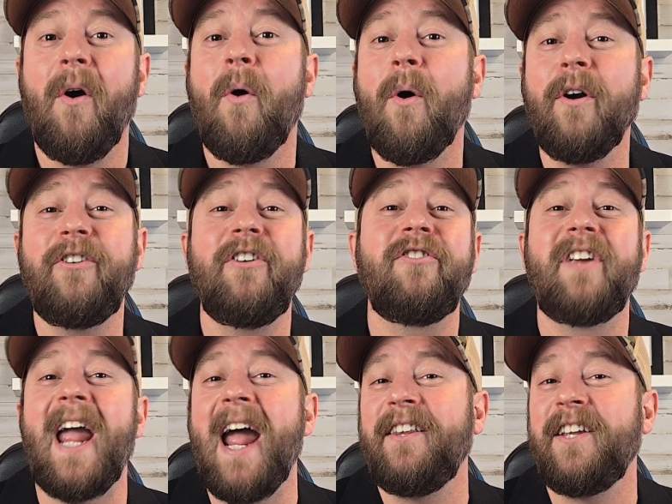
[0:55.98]
or just
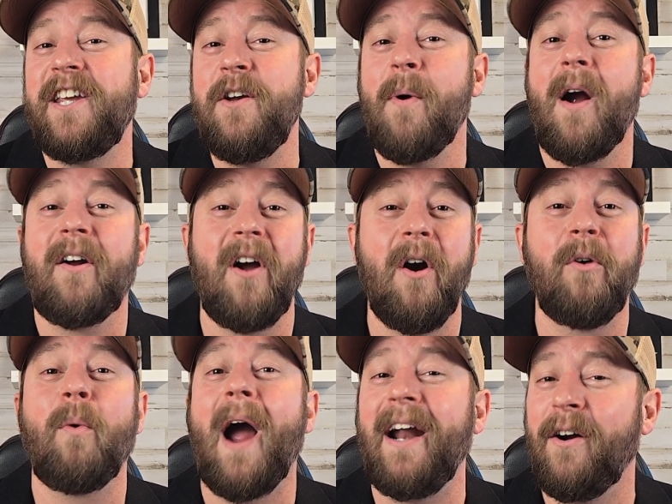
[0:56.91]
scan the QR code
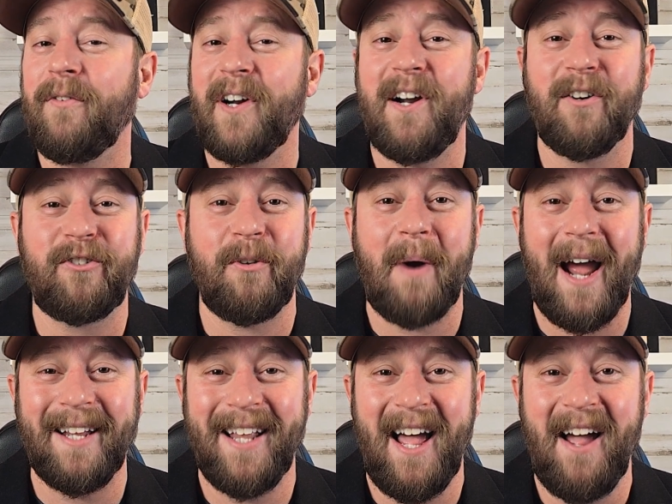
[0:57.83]
right over here to my
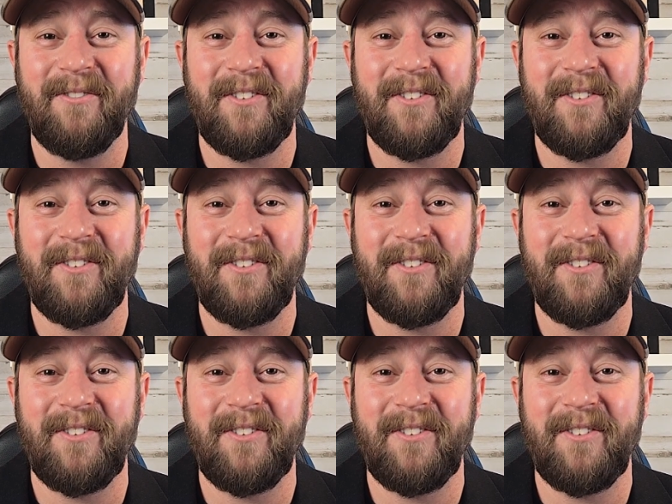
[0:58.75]
left.